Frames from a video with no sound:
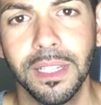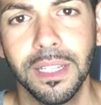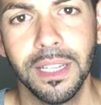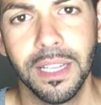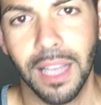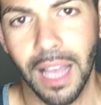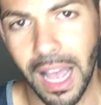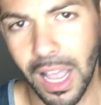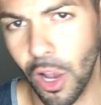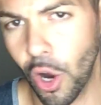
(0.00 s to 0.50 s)

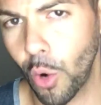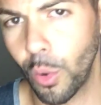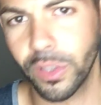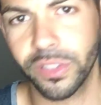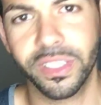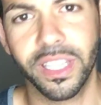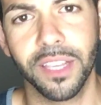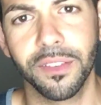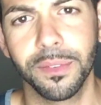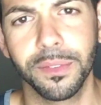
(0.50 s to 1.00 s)
I always
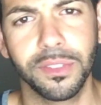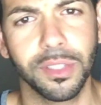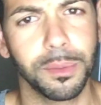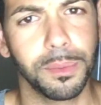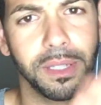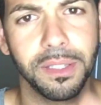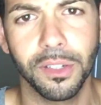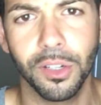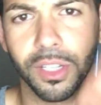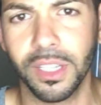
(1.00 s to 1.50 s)
give him to him,
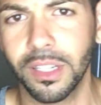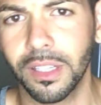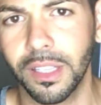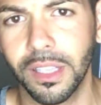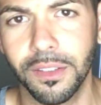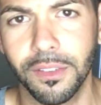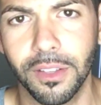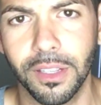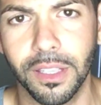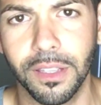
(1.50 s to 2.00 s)

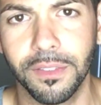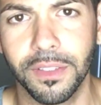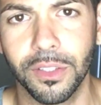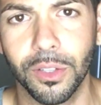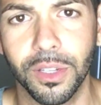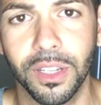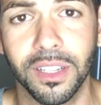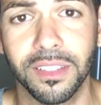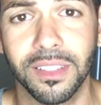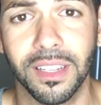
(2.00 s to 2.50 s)
even though he
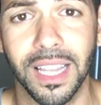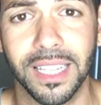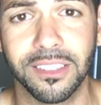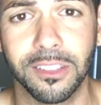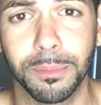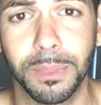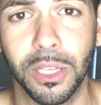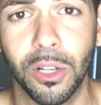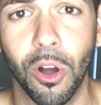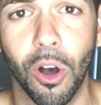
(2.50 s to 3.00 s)
doesn't like to be
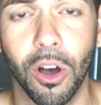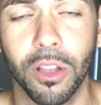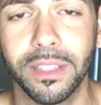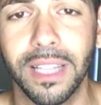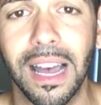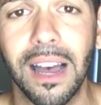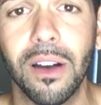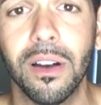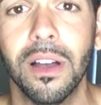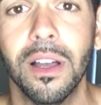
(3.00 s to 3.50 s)
called
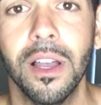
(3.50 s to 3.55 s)
out.